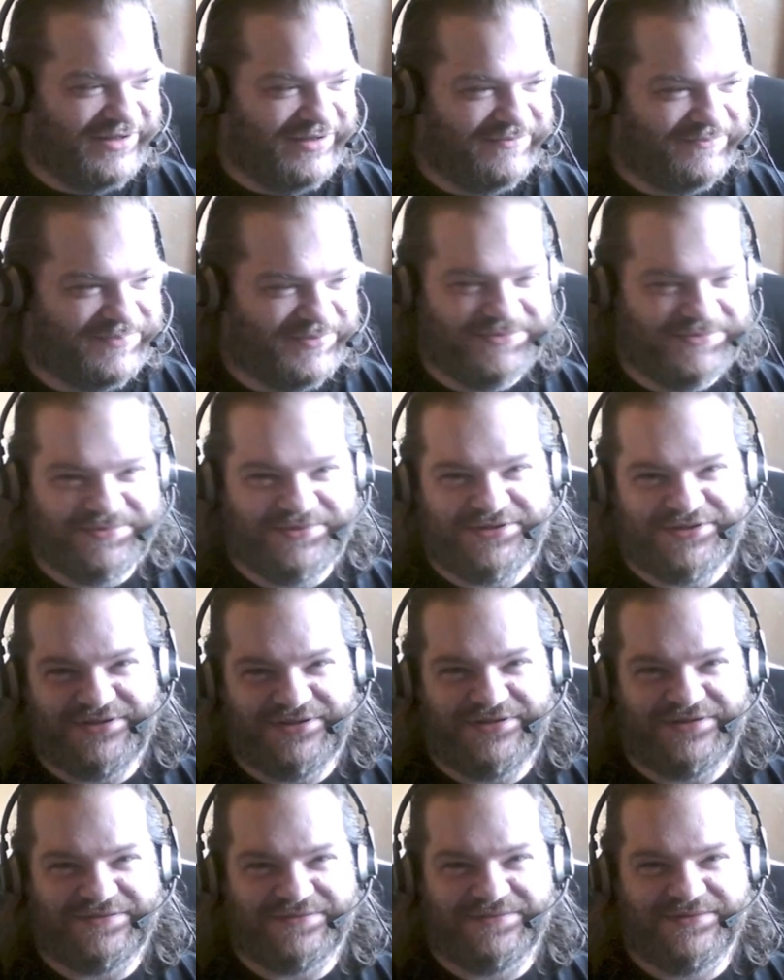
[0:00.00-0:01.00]

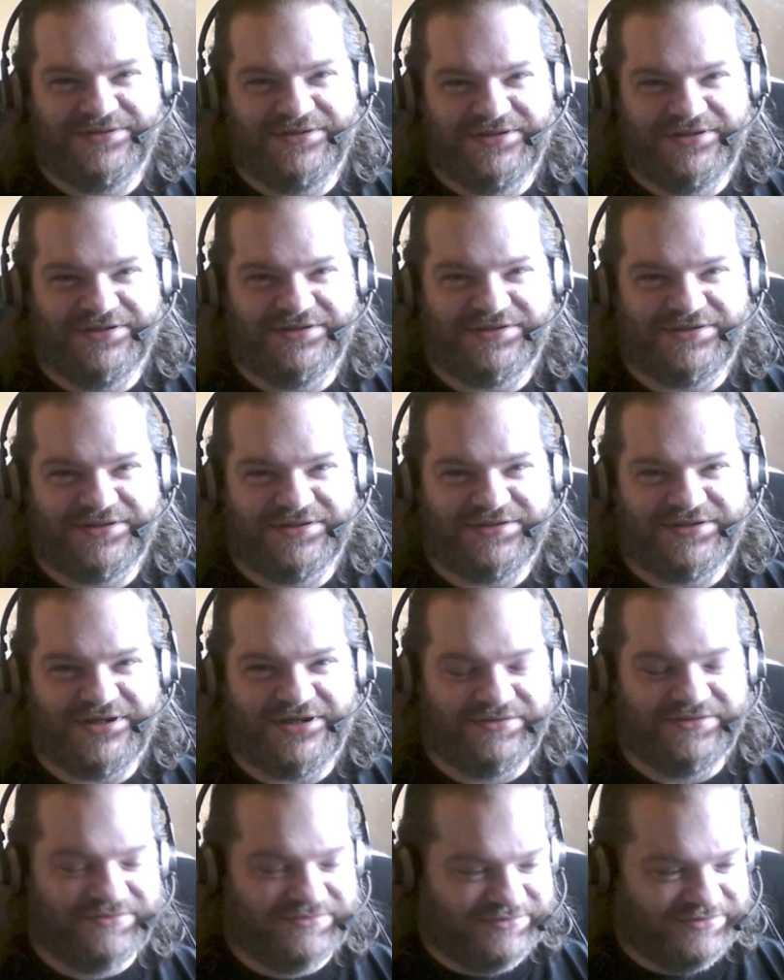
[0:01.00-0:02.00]
BBC Three is the
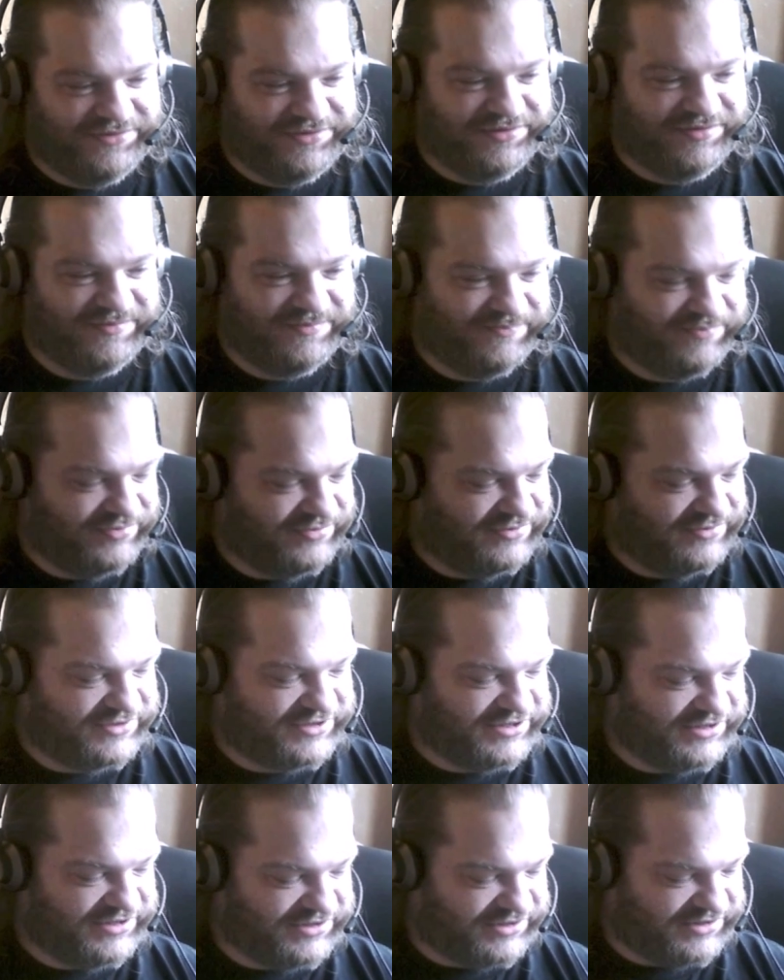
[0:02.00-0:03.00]
channel that
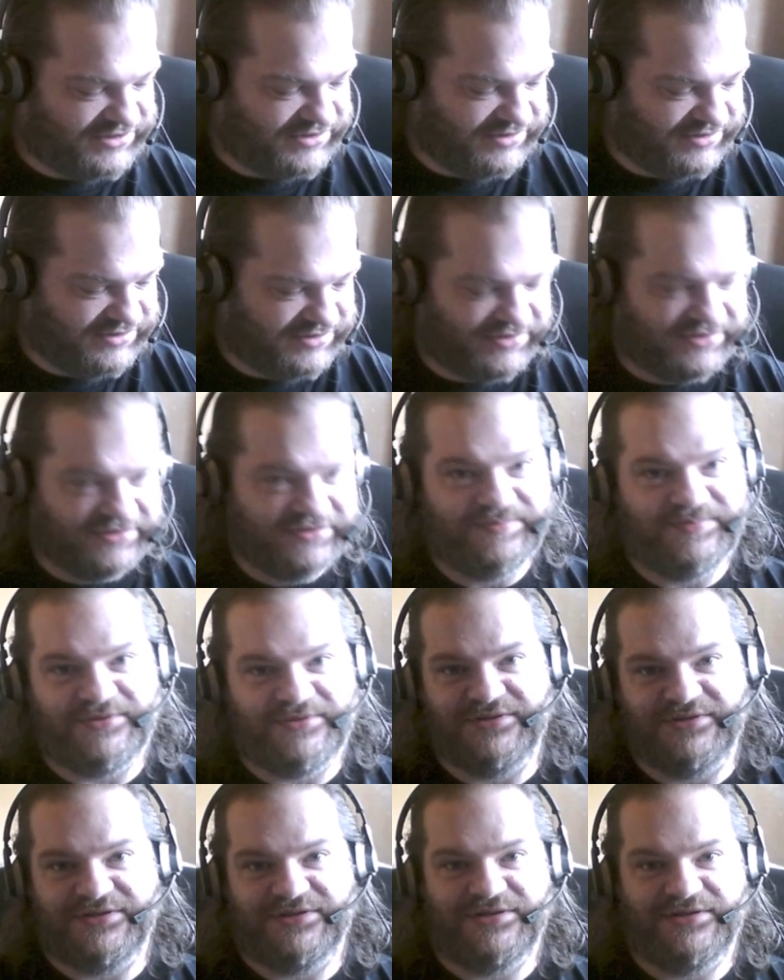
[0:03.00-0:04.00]
brought us 2
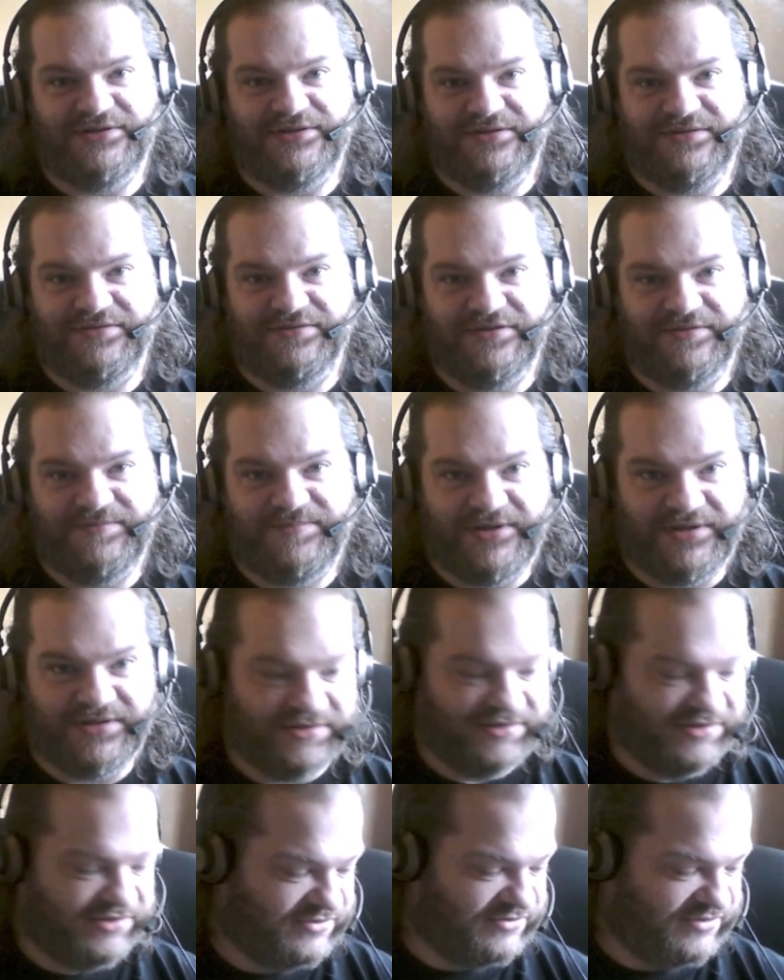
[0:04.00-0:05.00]
pints of lager and a
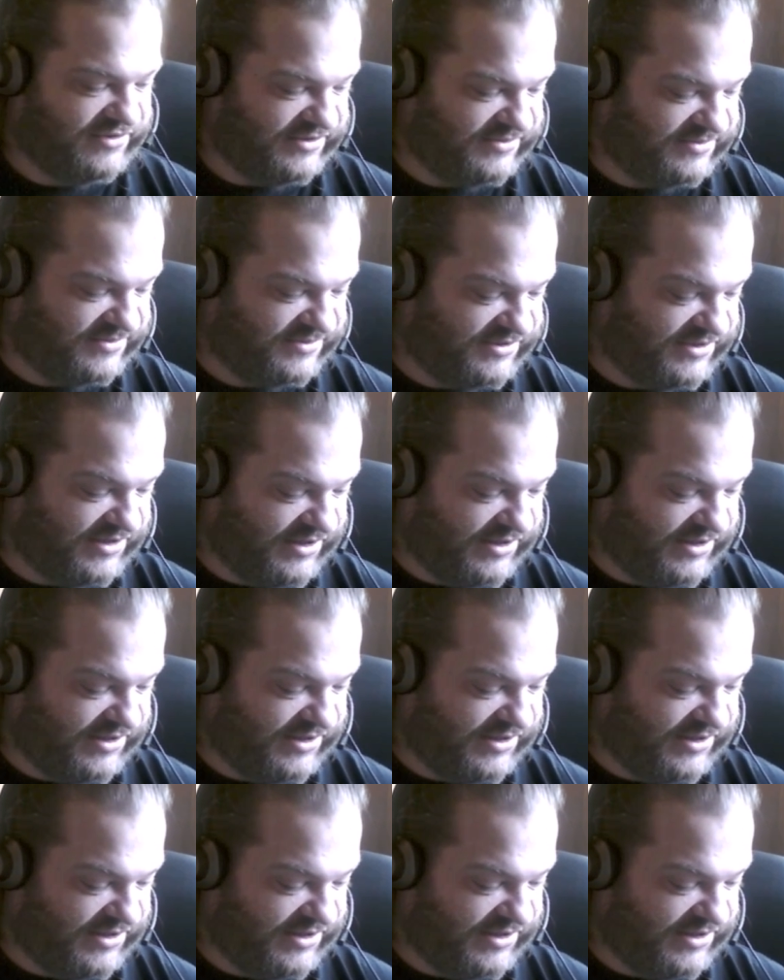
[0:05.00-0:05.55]
packet of crisps,